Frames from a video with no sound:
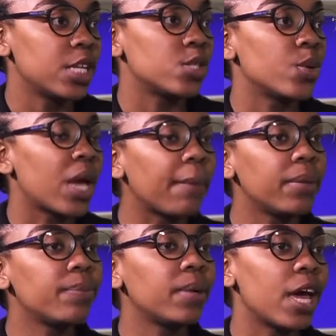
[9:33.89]
So young
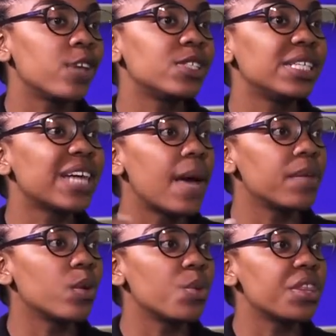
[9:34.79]
people are actually
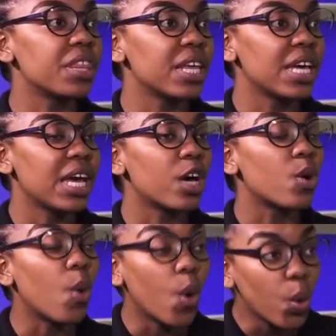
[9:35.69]
coming with
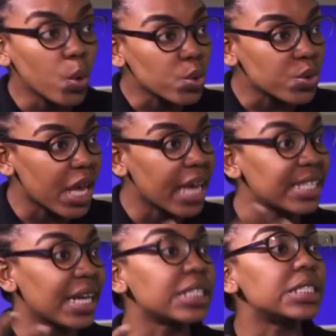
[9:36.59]
goals and
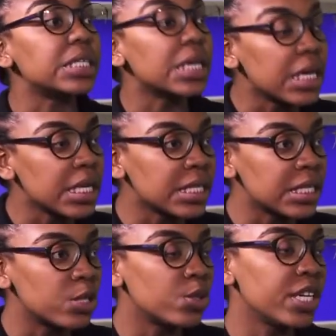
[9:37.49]
ideas
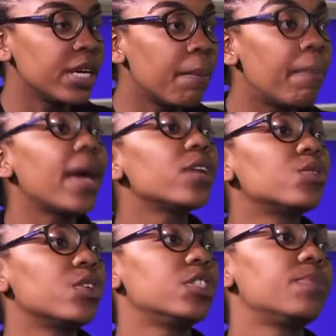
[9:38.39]
to take back to
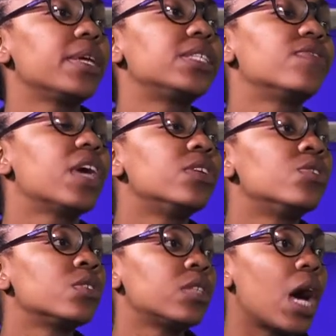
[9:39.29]
their respective
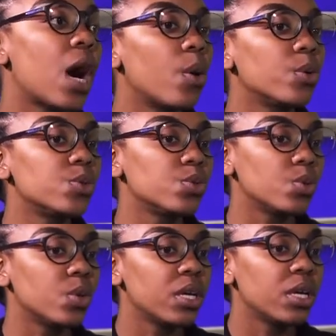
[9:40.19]
countries, and how
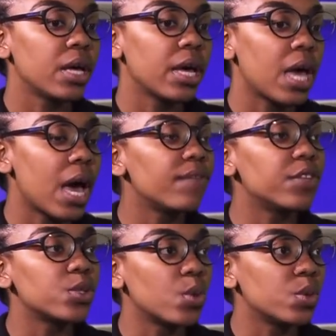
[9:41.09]
to have
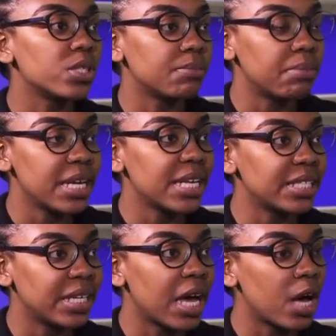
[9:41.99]
these goals in place
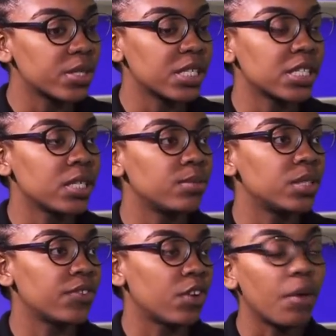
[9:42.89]
and how sustainable
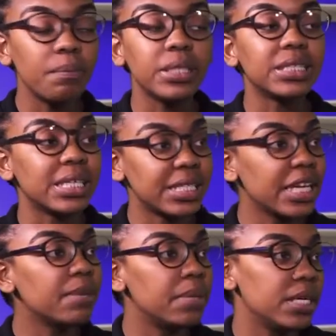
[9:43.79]
development can
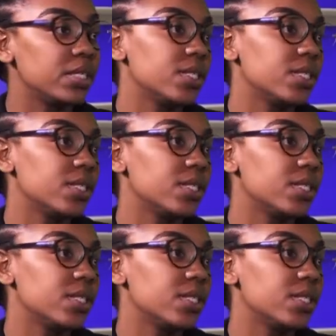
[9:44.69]
take place.